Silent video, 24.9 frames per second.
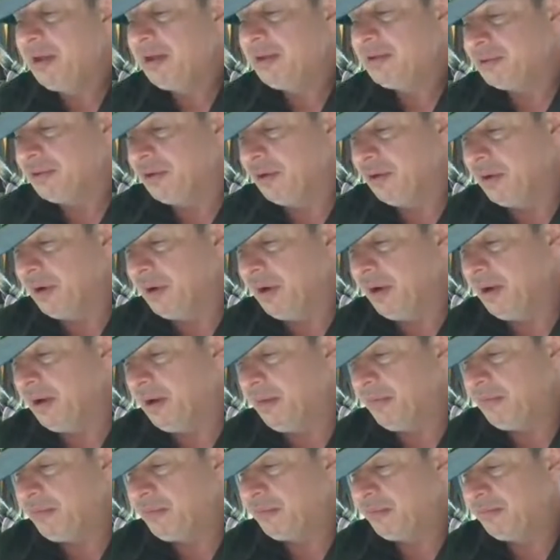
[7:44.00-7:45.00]
So,
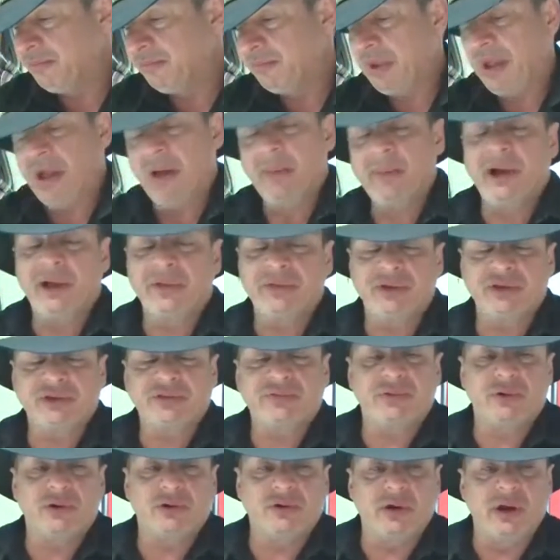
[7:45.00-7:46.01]
how about this
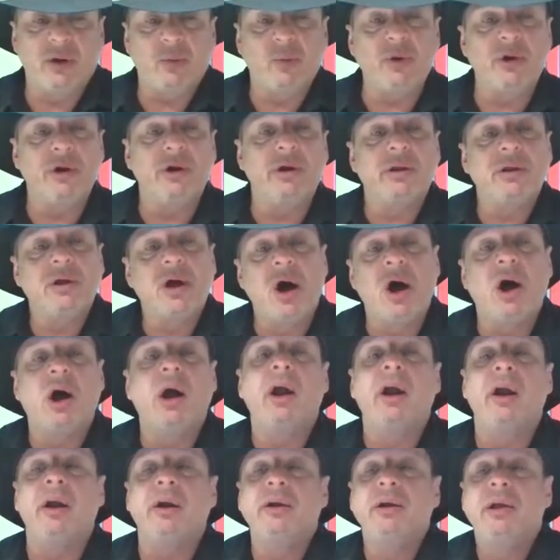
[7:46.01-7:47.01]
for a great word?
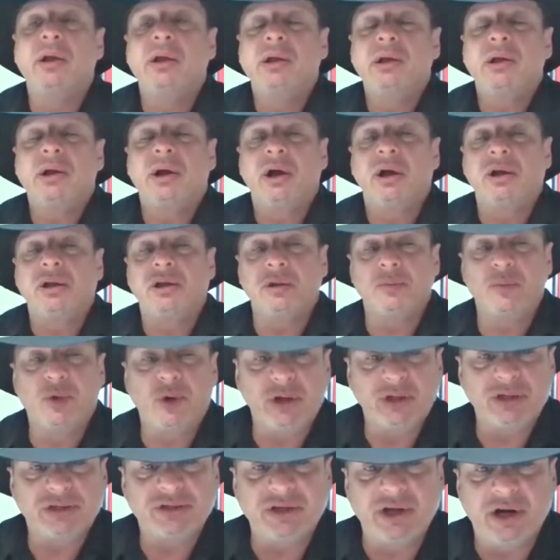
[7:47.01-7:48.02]
R. Good
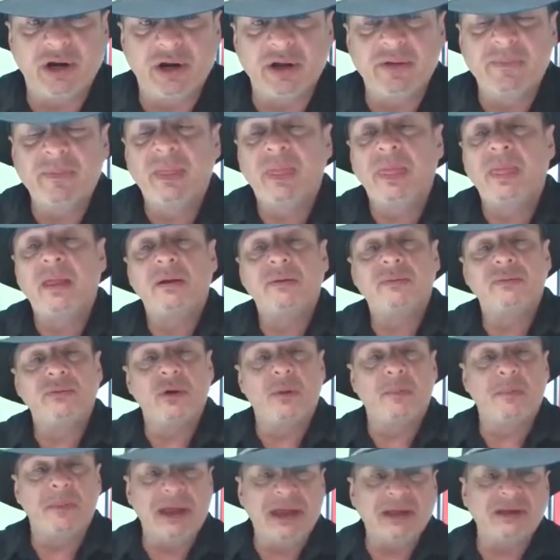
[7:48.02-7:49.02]
morning, Sarah.
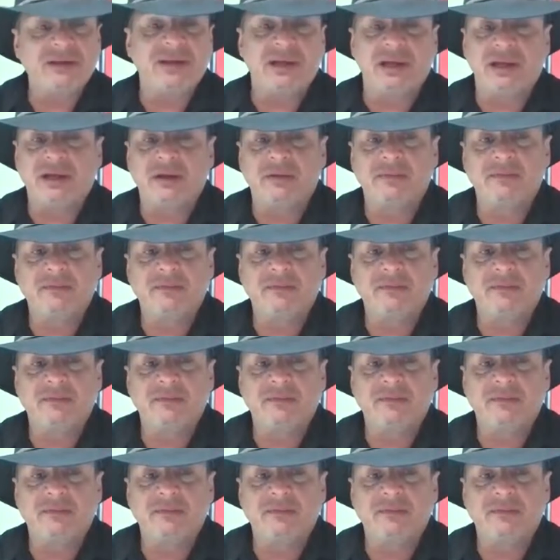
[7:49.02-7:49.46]
Romantic.